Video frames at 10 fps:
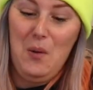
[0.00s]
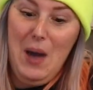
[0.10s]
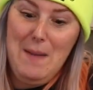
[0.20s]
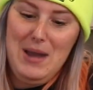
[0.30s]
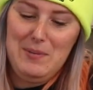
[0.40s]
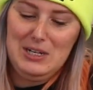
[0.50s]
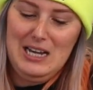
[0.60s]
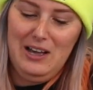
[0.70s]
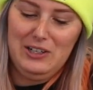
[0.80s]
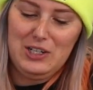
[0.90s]
wet paper
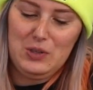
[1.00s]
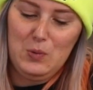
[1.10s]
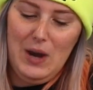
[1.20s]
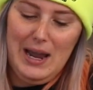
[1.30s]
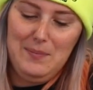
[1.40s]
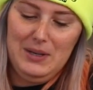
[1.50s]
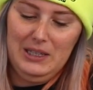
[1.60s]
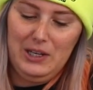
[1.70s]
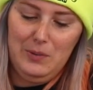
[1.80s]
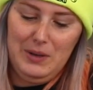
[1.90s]
towel and just wipe
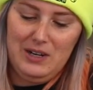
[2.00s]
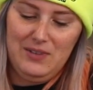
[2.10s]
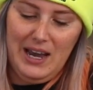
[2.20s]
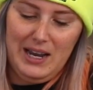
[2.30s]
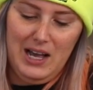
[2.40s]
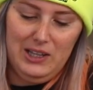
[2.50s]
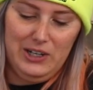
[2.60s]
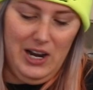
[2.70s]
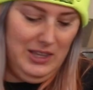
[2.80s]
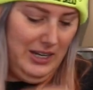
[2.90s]
a little bit of that
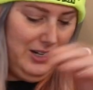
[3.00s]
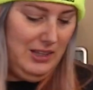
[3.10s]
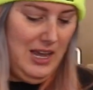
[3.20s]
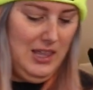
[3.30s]
color on there.